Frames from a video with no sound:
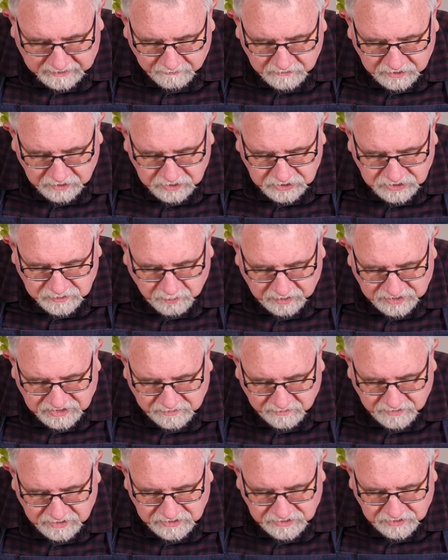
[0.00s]
You could spread
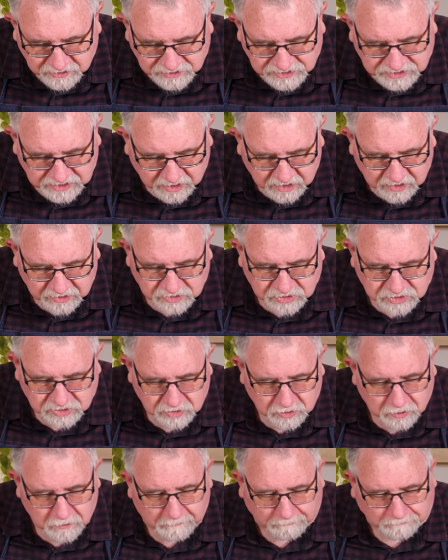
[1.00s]
some of this on toast
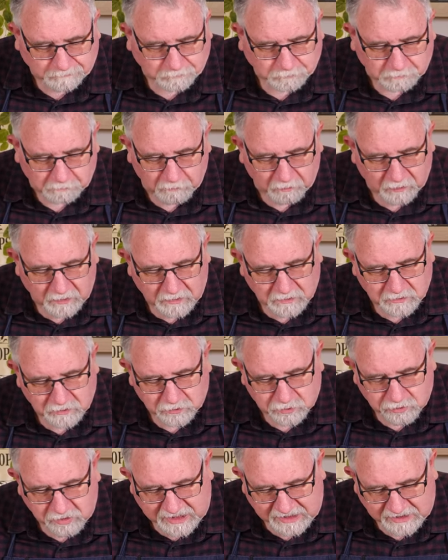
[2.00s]
or
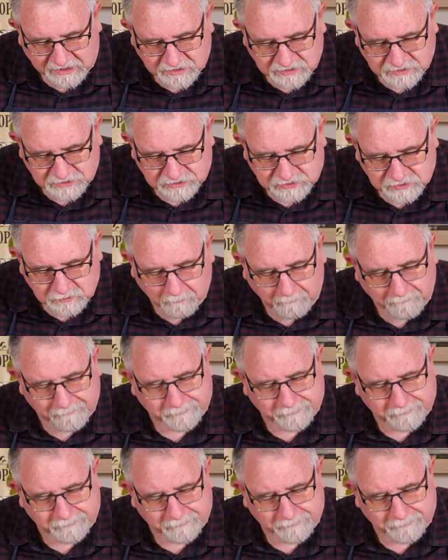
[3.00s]
little crackers.